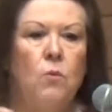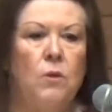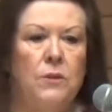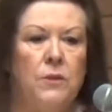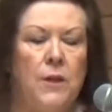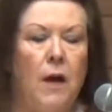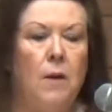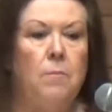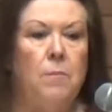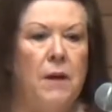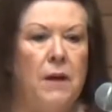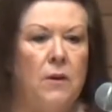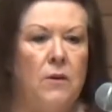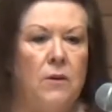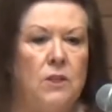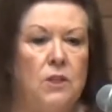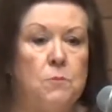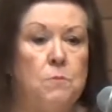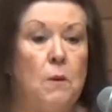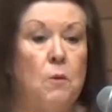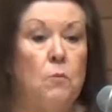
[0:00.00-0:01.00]
will not
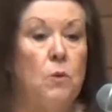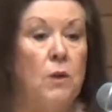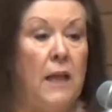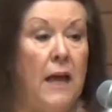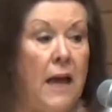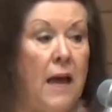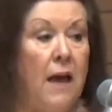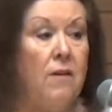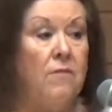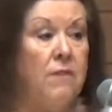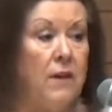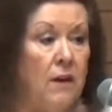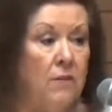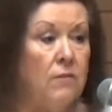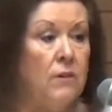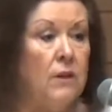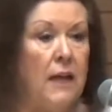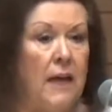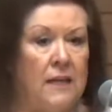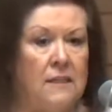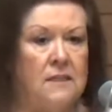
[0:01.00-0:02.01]
perish, but will have
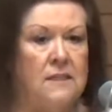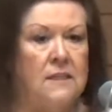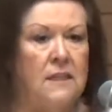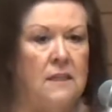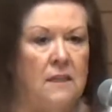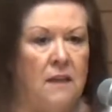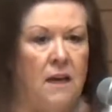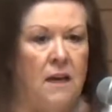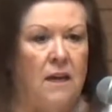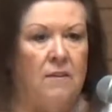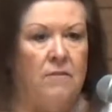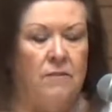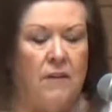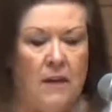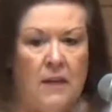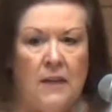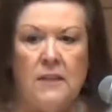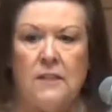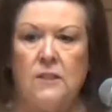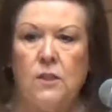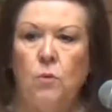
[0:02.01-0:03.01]
everlasting
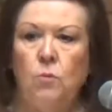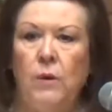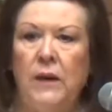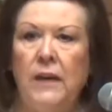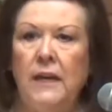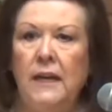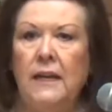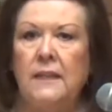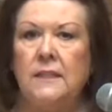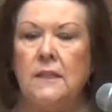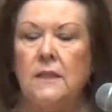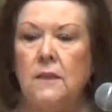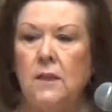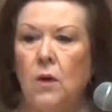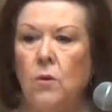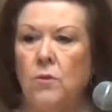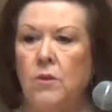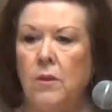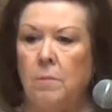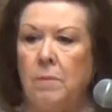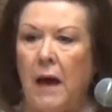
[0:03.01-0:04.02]
life. So we need to
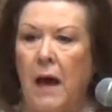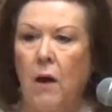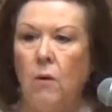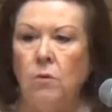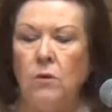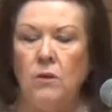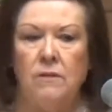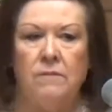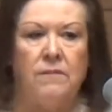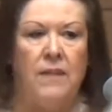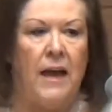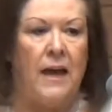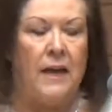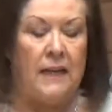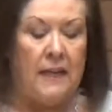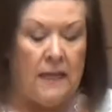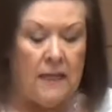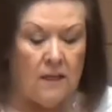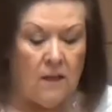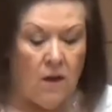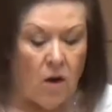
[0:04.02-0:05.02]
know the power of
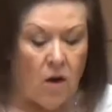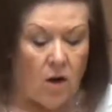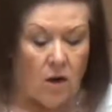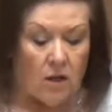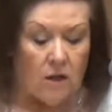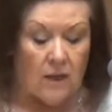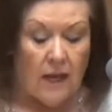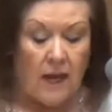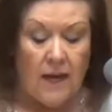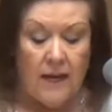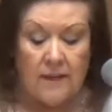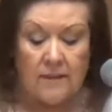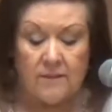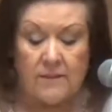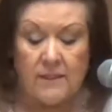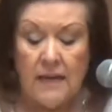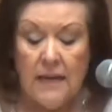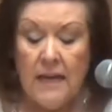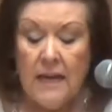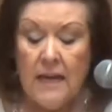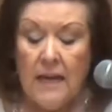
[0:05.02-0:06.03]
that in our
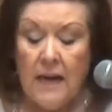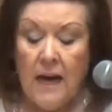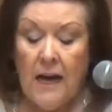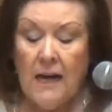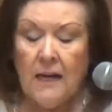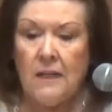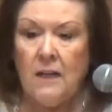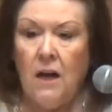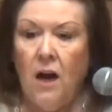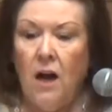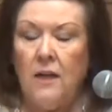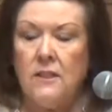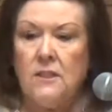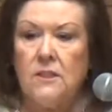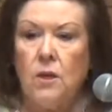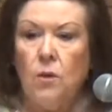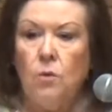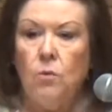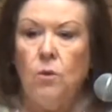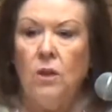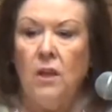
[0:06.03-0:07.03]
lives. Uh, God
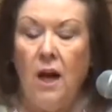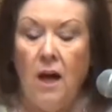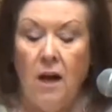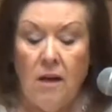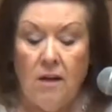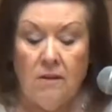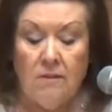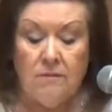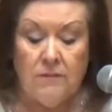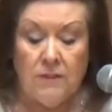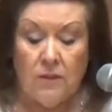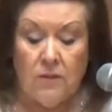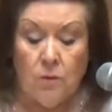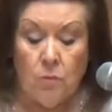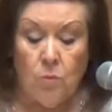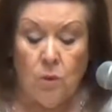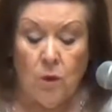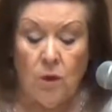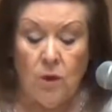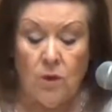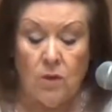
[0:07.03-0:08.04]
so loved the
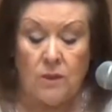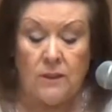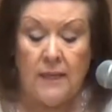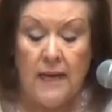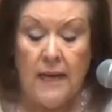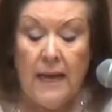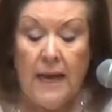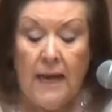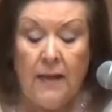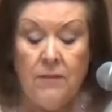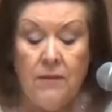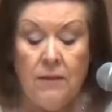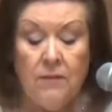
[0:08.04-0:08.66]
world. And